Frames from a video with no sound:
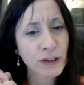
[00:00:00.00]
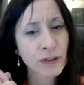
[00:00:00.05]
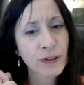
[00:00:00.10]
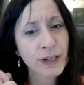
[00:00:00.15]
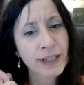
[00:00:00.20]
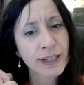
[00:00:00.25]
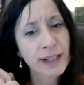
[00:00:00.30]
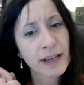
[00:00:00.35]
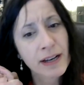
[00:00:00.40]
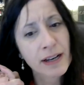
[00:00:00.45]

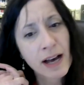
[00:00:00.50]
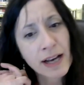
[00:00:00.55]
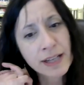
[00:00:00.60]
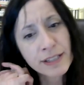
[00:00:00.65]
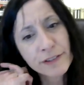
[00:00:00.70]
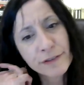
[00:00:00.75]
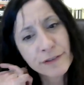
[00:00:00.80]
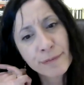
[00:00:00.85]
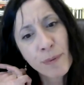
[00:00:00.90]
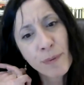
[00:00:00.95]
creating a
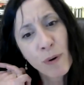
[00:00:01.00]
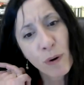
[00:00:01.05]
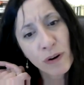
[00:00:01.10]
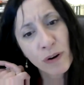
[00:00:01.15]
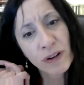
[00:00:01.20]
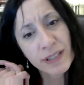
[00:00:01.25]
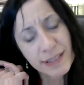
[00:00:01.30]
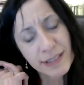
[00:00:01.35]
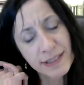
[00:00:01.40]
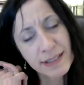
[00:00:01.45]
kind of
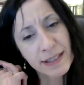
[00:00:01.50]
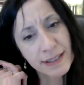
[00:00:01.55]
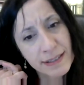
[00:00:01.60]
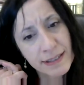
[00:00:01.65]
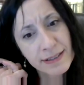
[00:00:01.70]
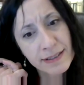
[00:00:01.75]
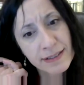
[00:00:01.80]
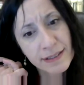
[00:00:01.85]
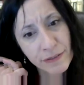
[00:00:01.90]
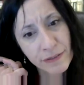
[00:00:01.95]

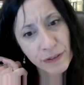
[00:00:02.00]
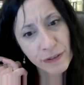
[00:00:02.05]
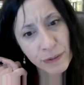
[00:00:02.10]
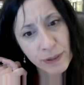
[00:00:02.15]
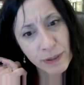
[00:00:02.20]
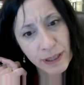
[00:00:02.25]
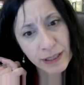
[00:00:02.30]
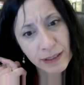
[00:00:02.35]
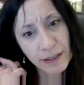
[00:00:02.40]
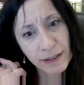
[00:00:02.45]
porousness, if you
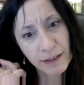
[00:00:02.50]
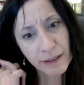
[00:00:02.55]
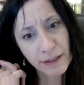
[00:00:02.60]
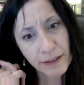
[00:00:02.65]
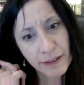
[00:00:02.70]
will.